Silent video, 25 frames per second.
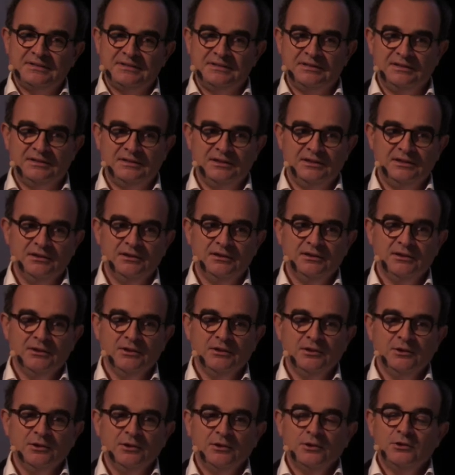city
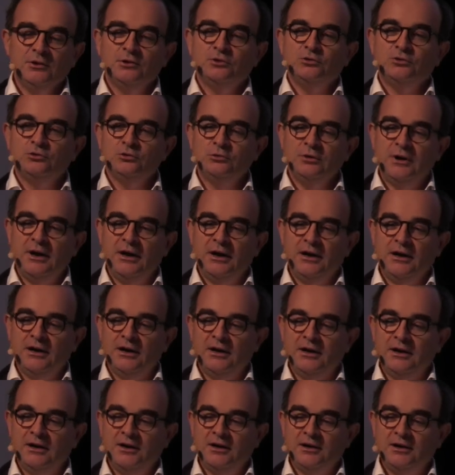to
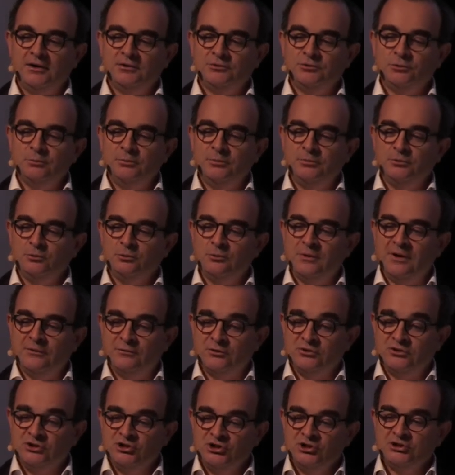have
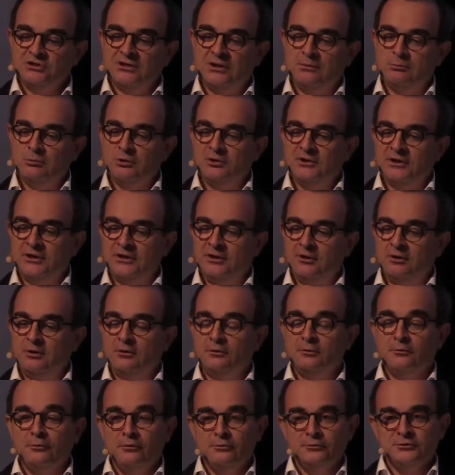a digital model
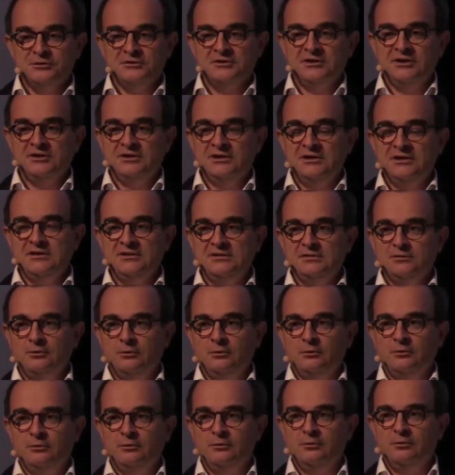of all the city,
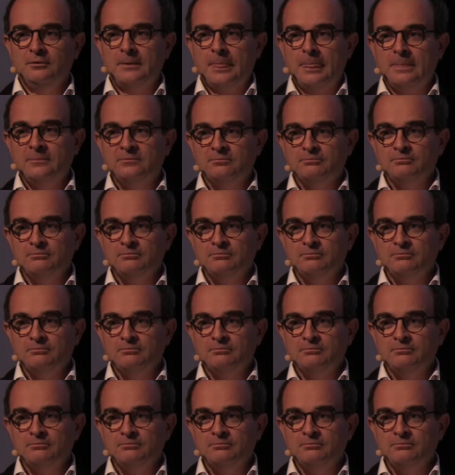so